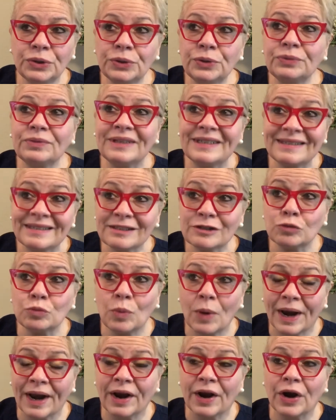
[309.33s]
This is
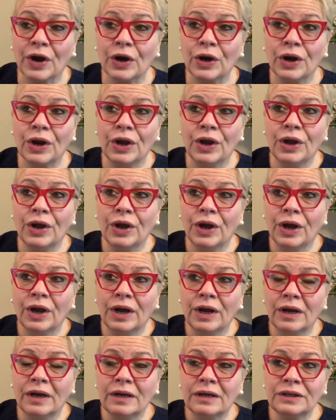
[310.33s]
where
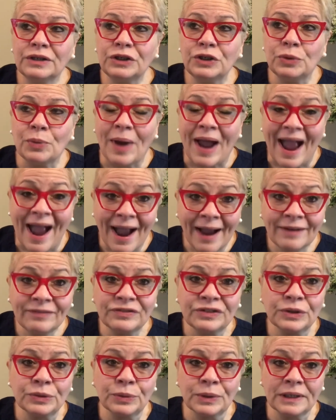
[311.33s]
you have
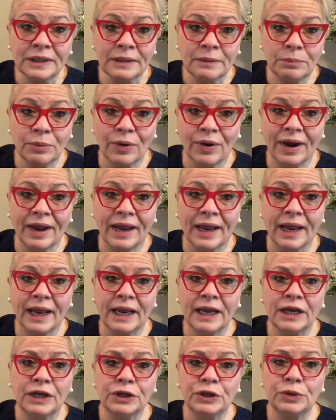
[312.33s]
to really
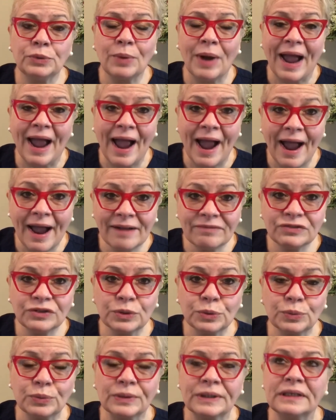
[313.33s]
pray. You have to
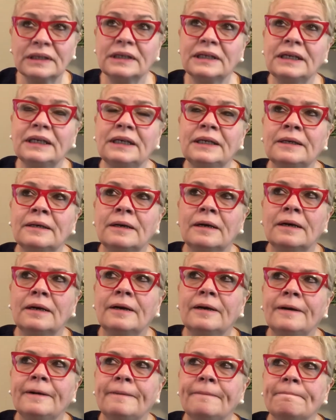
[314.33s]
really
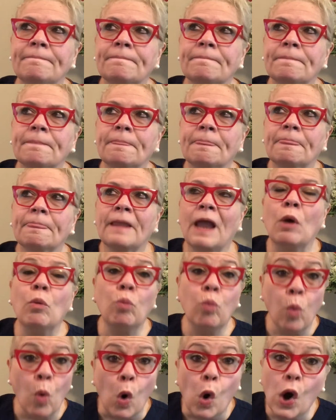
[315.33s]

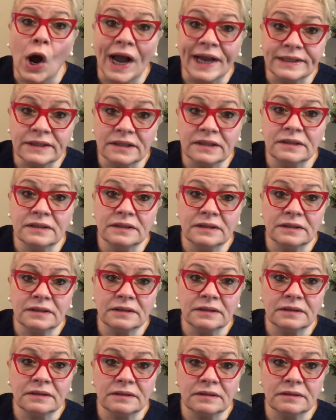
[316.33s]
want
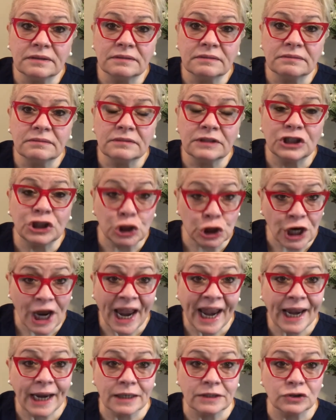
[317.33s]
to
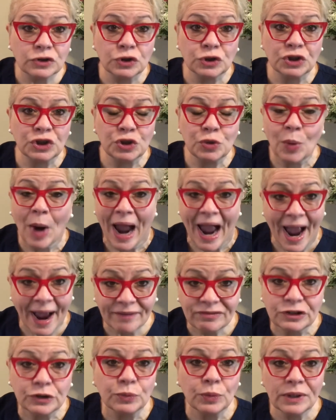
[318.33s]
change. You
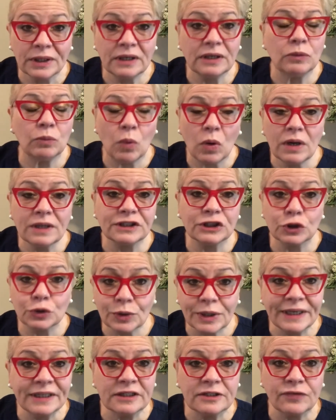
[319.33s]
have to really want to
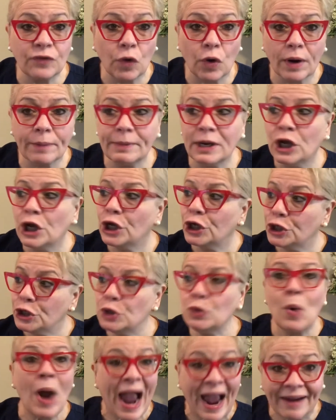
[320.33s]
transform.
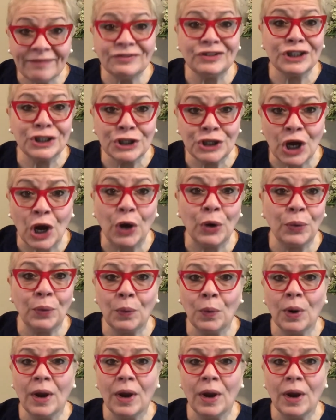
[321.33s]
You have to go